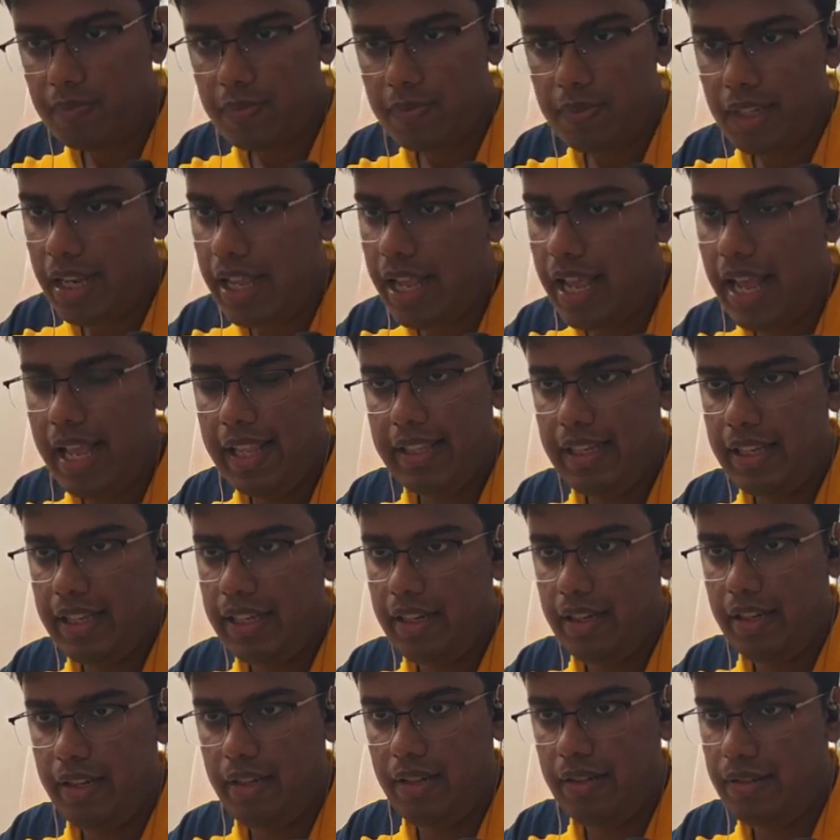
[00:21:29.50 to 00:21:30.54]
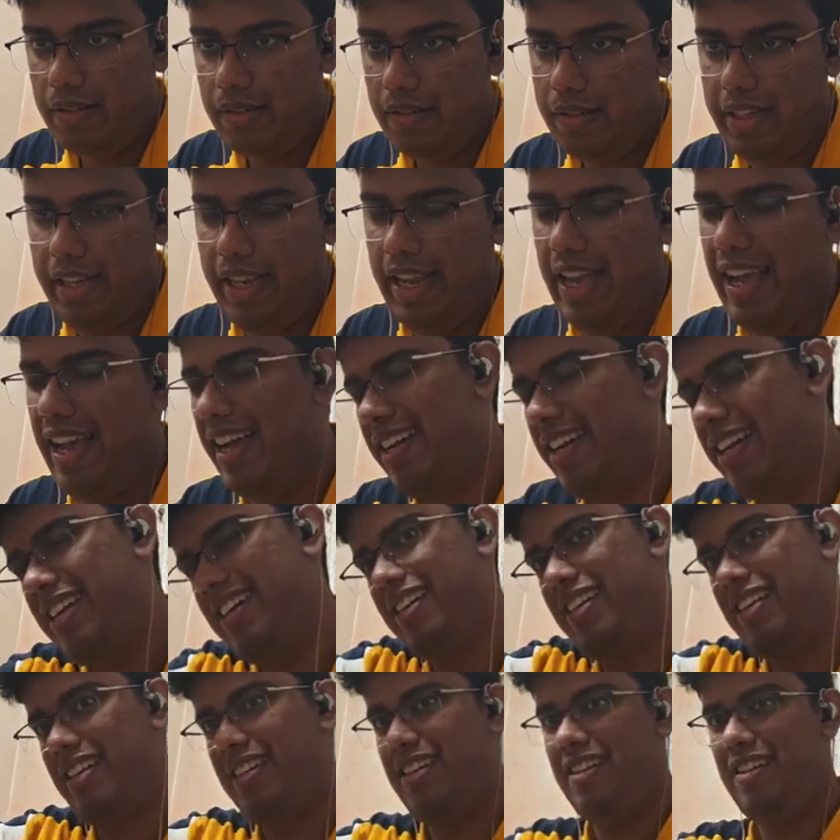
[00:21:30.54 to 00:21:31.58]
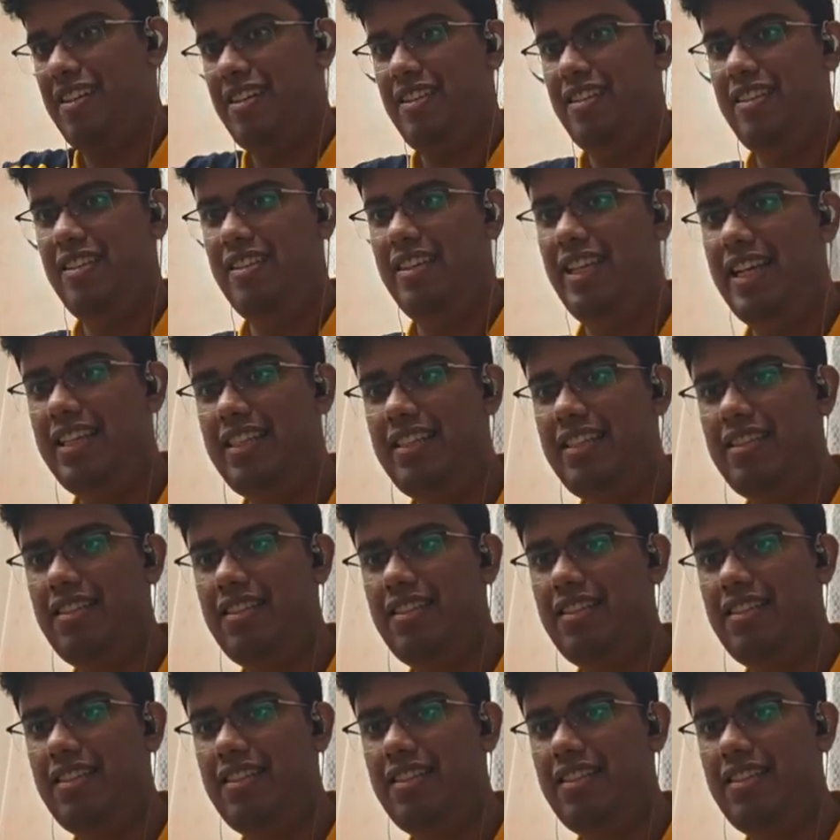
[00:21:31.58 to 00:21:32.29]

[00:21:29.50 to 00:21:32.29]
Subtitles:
and then that's an